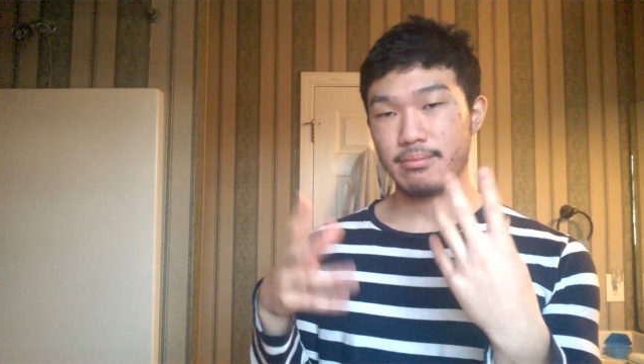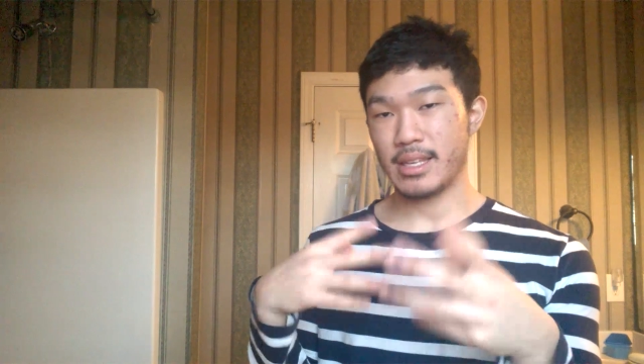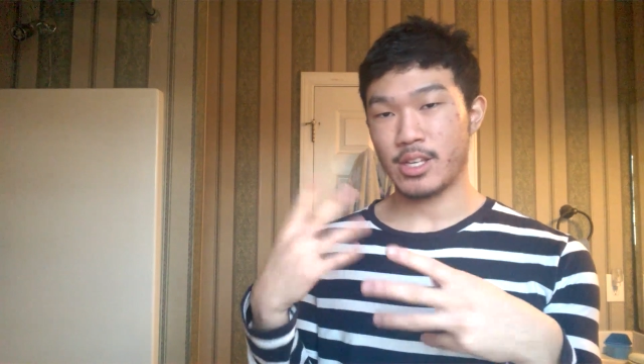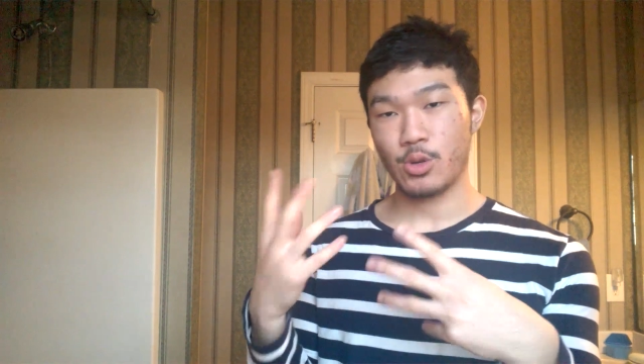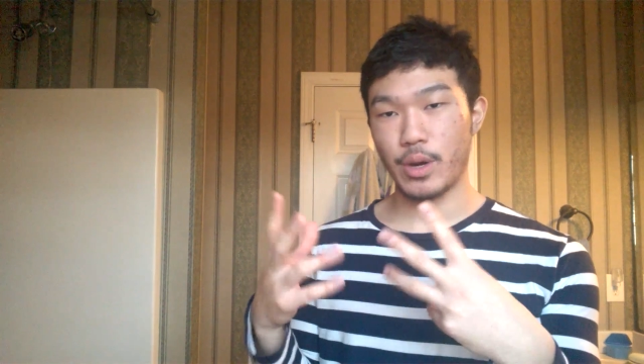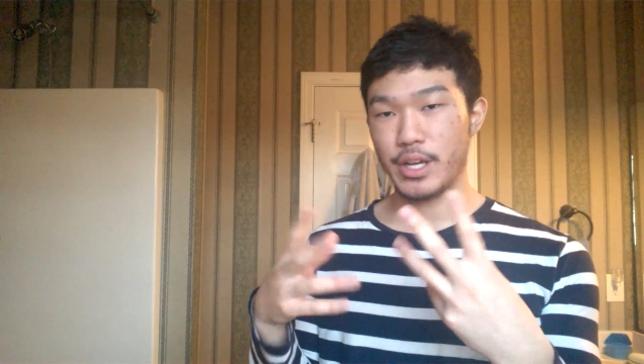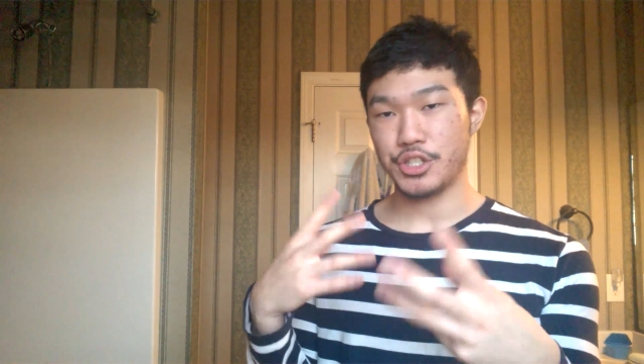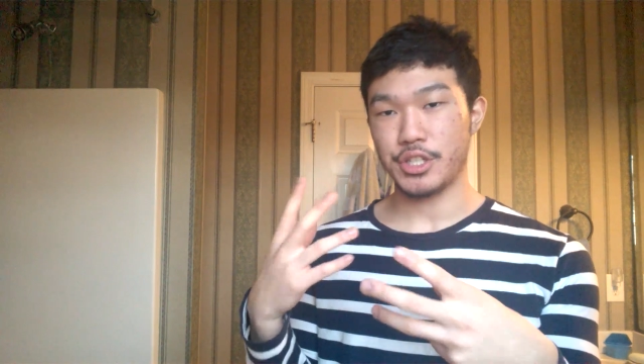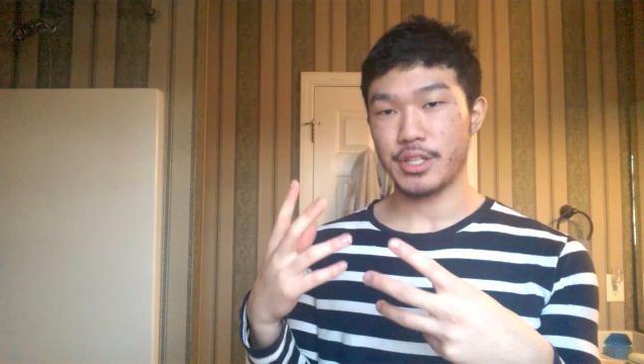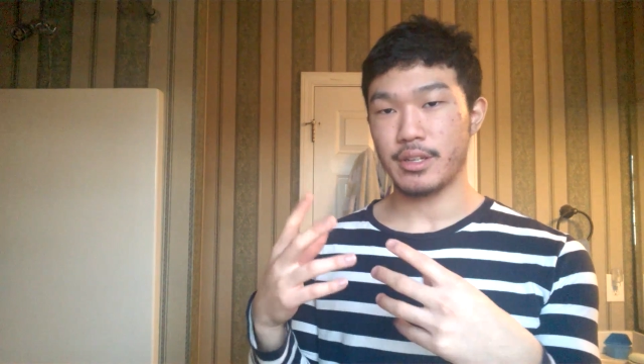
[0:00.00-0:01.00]

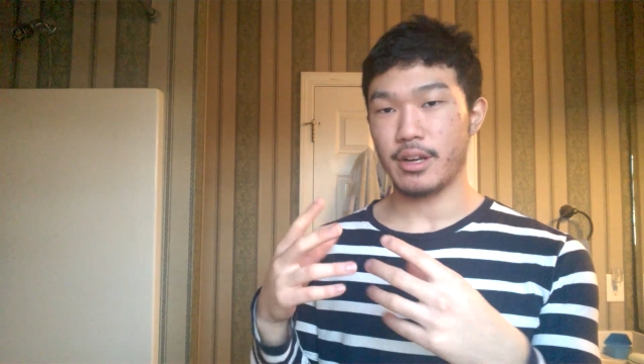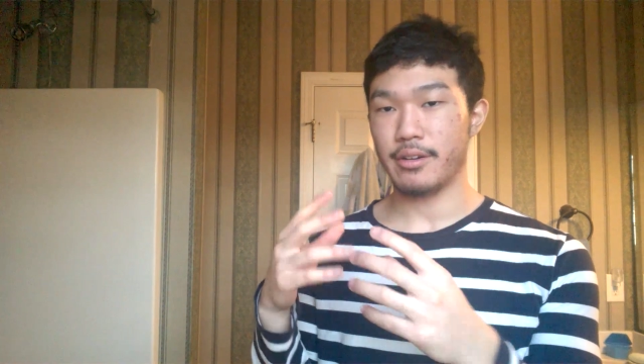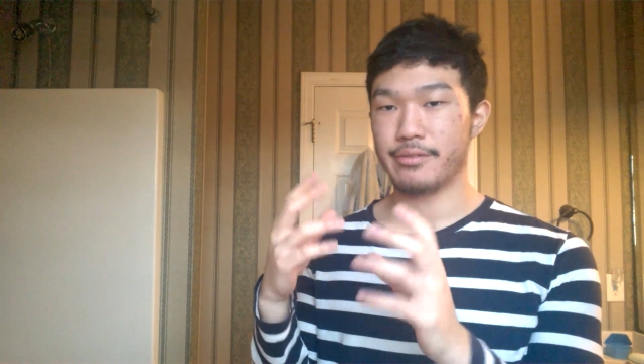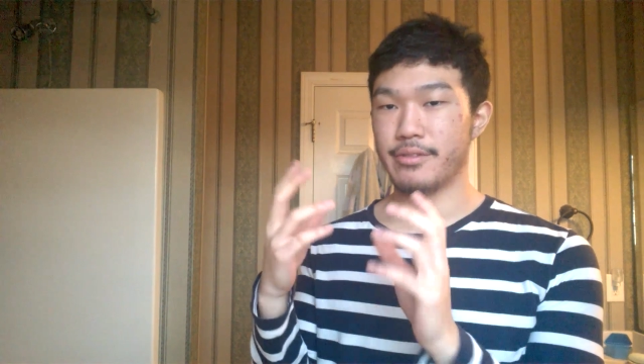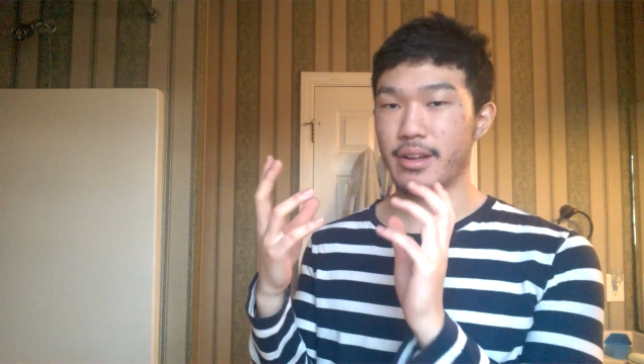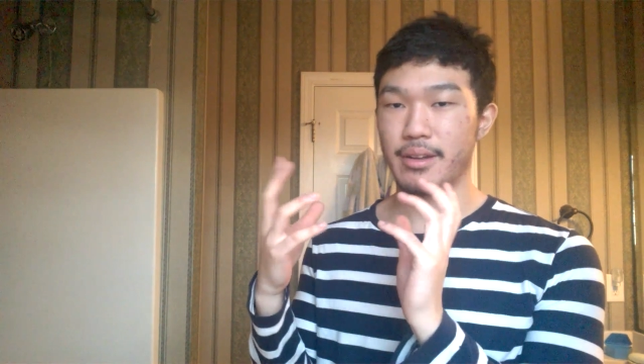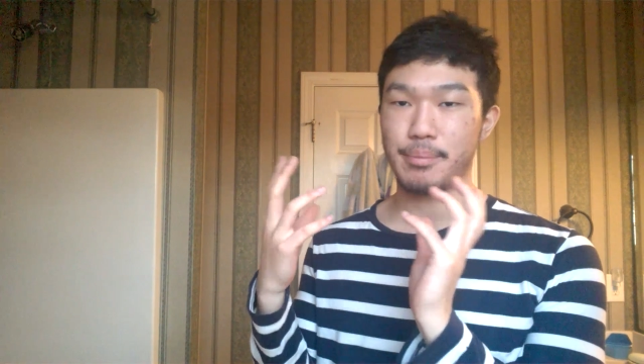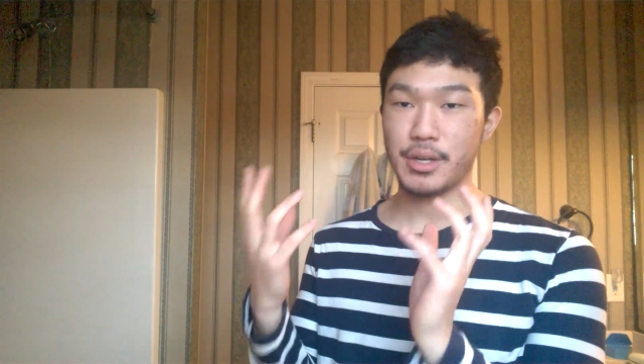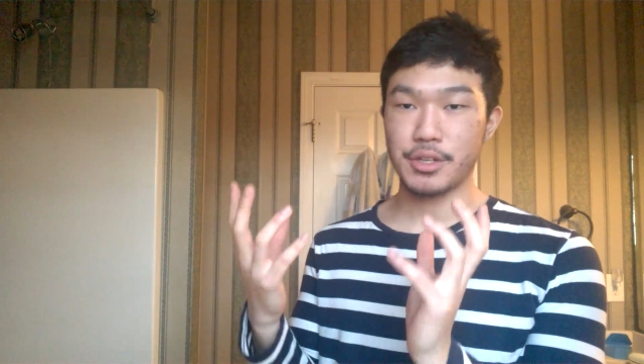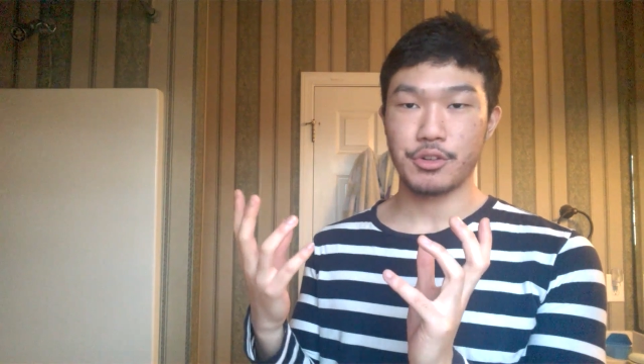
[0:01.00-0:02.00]
equation of uh, beard